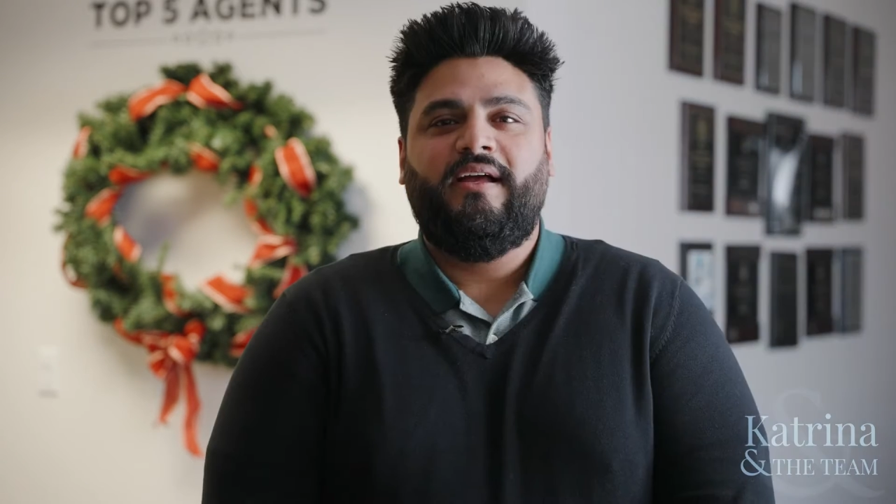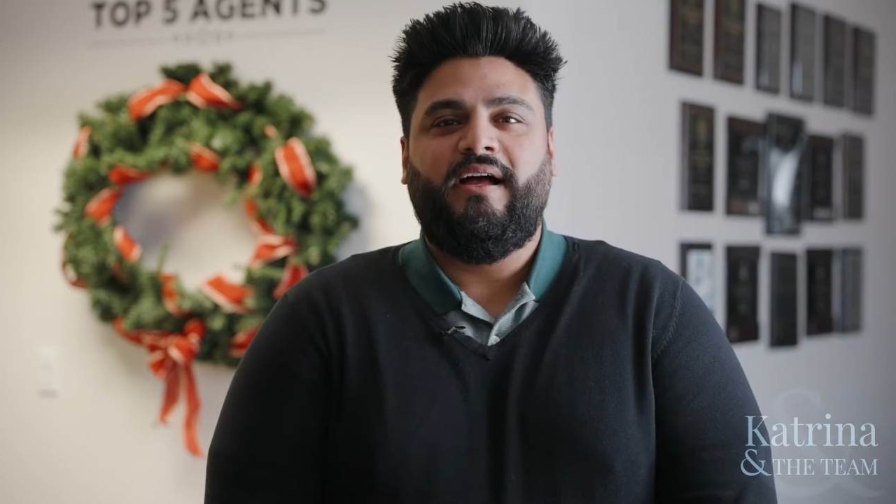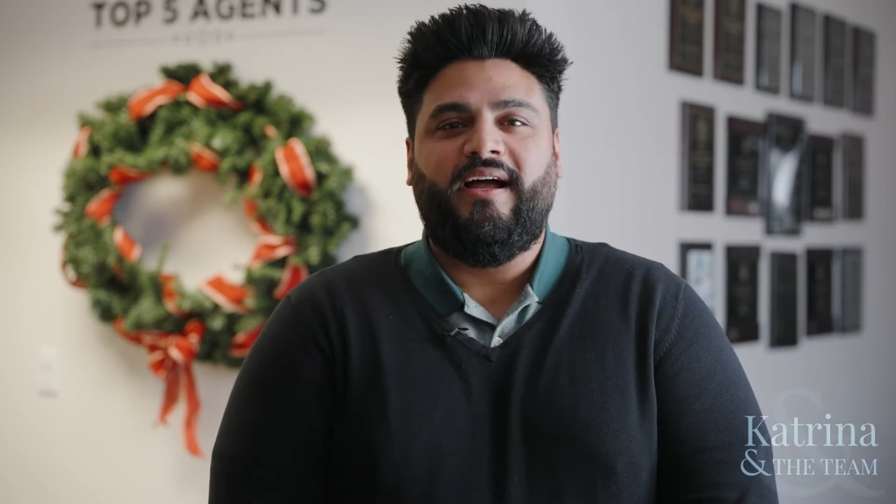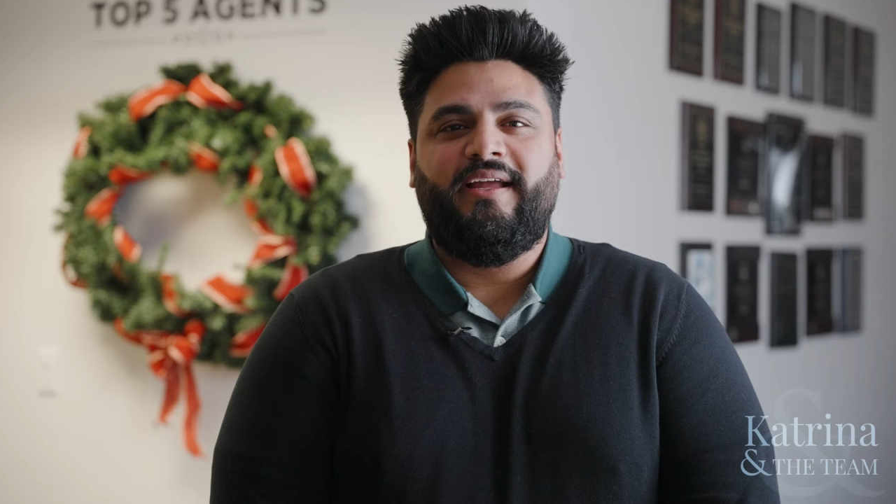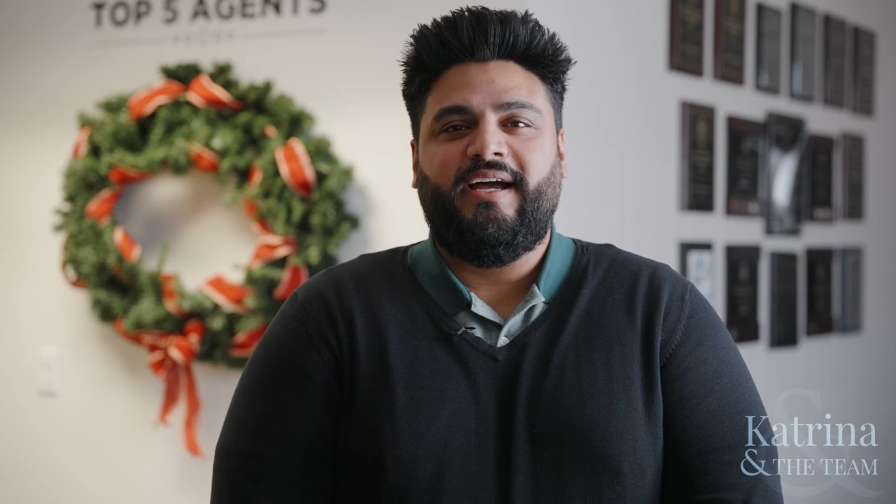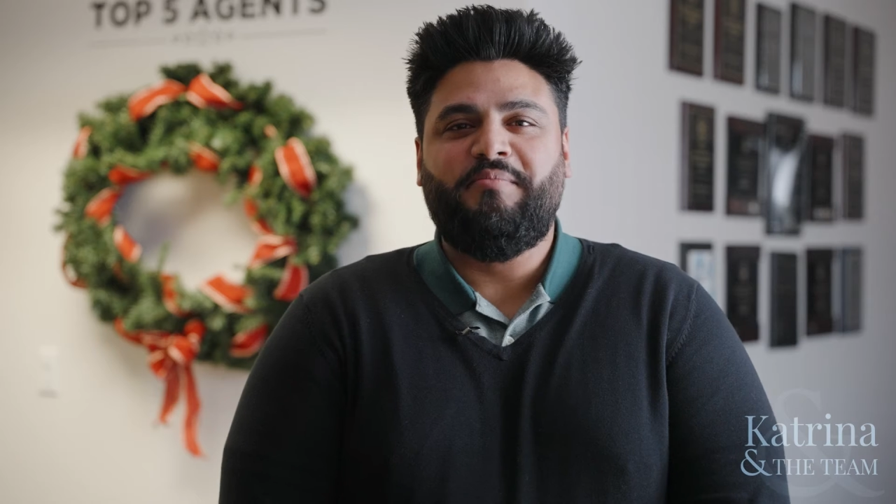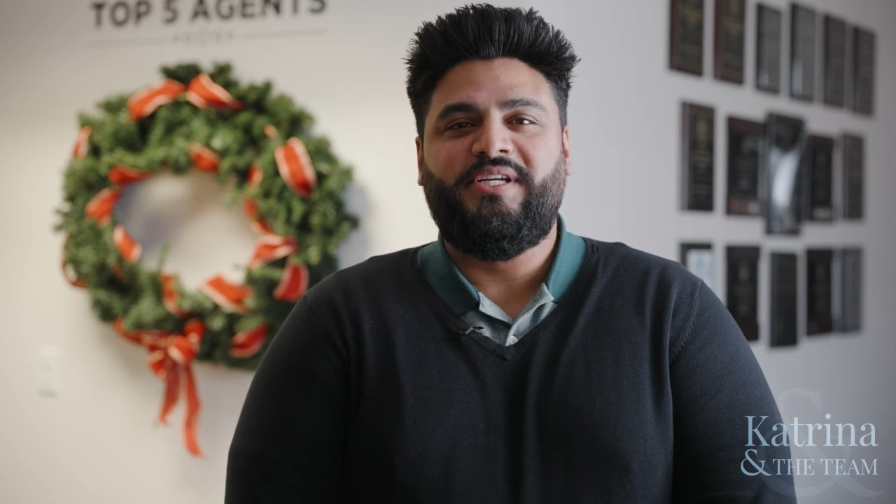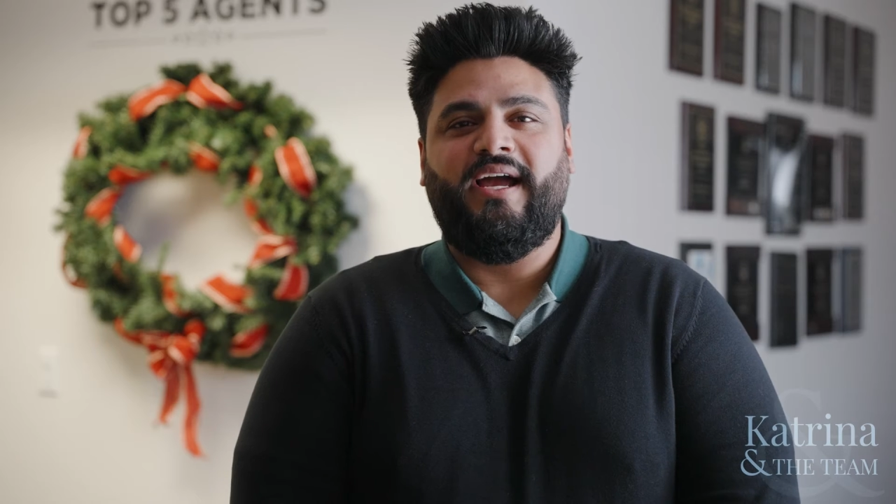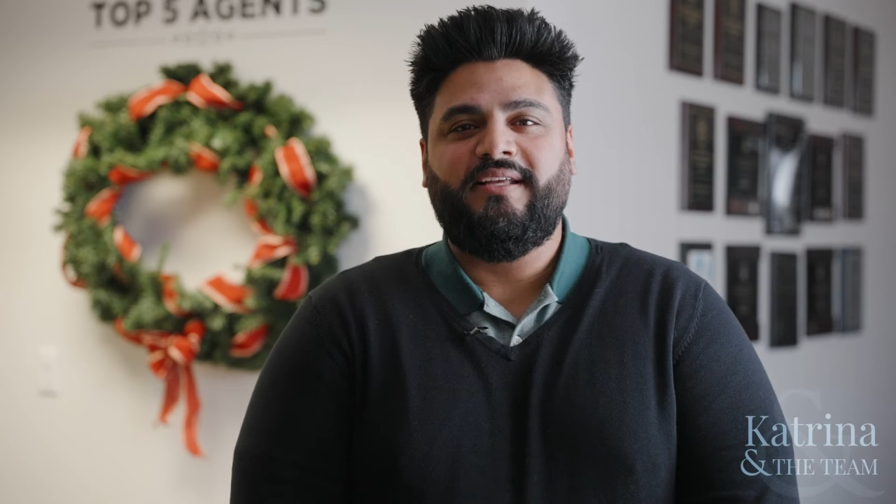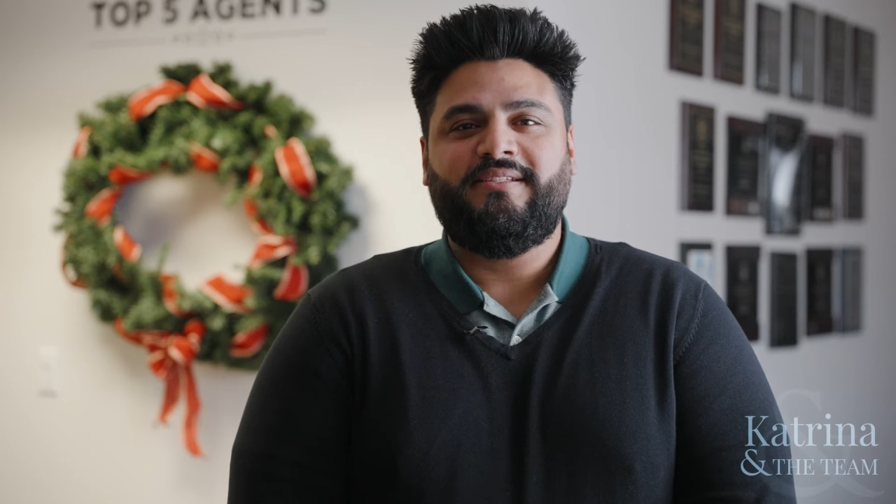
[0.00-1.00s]
Hi, I'm
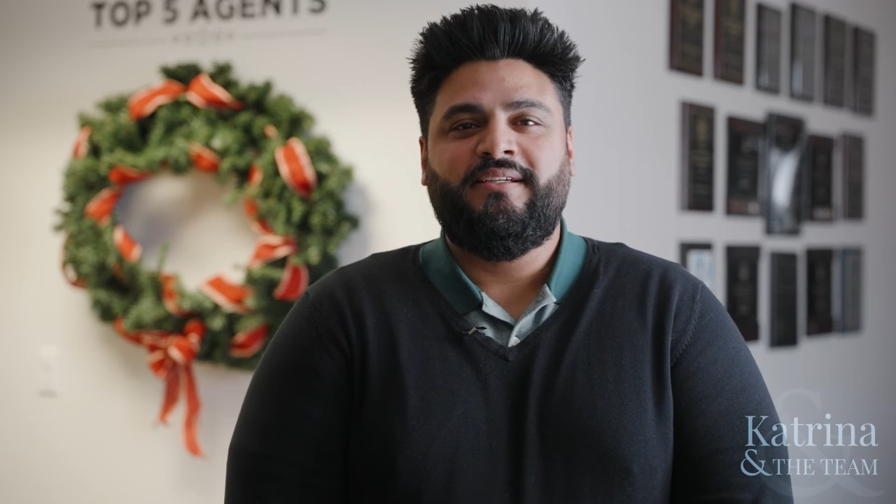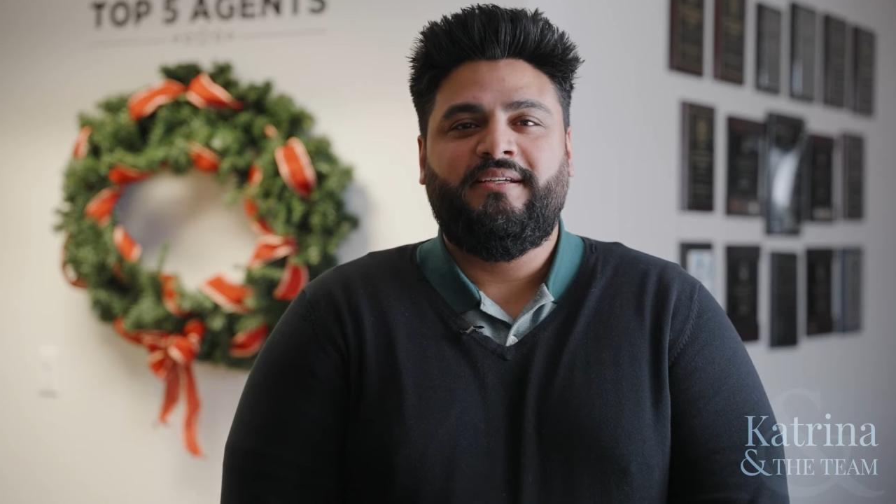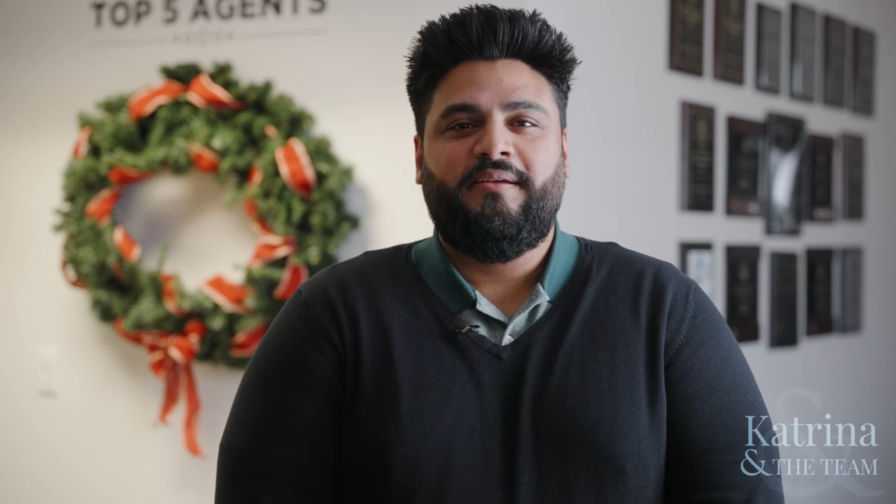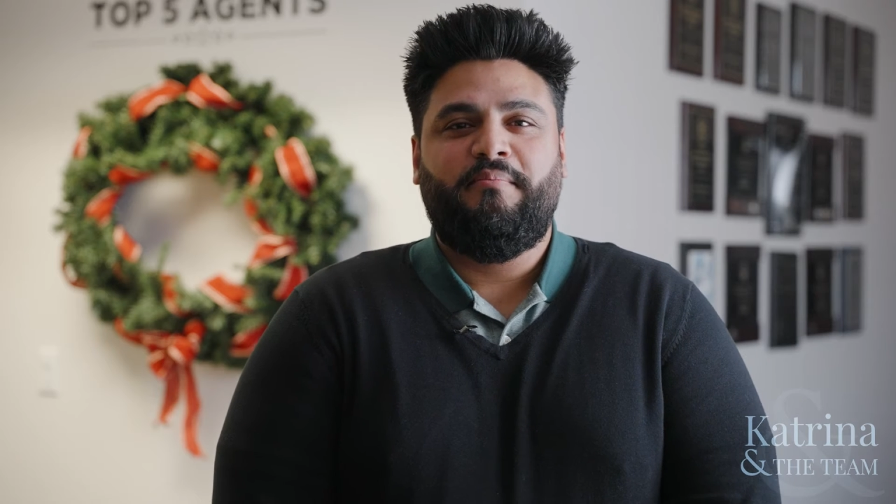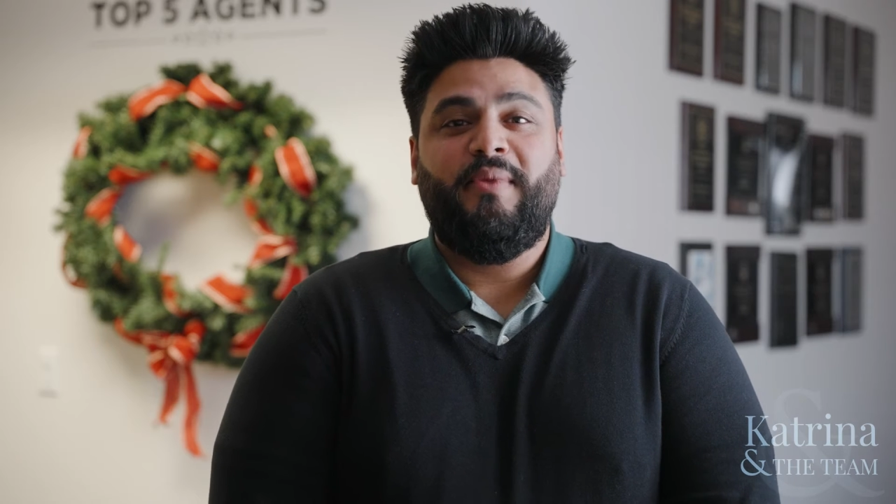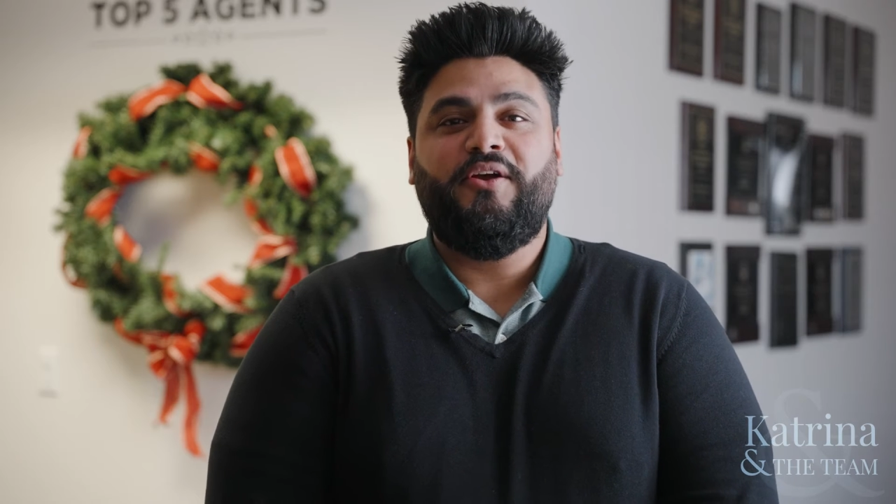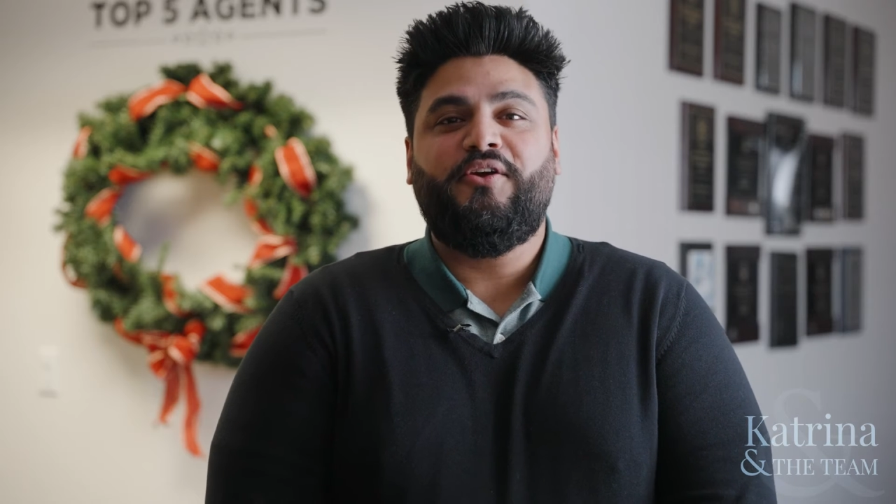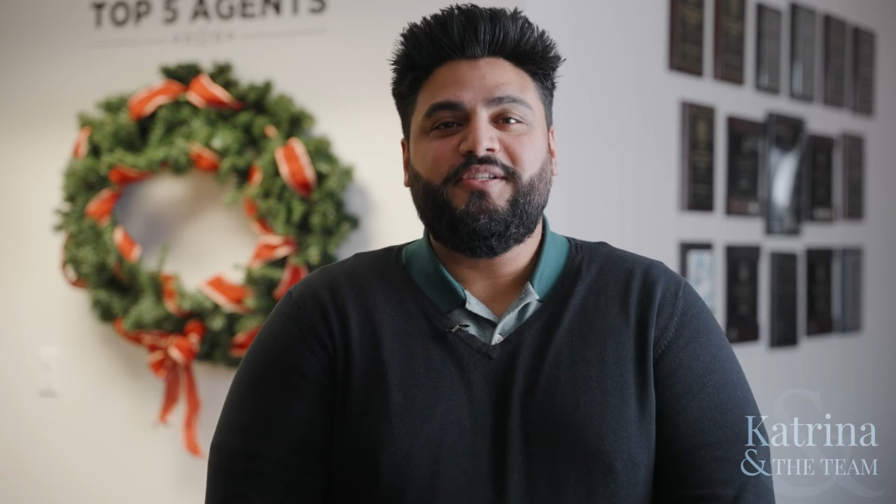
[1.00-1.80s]
Jazz. Merry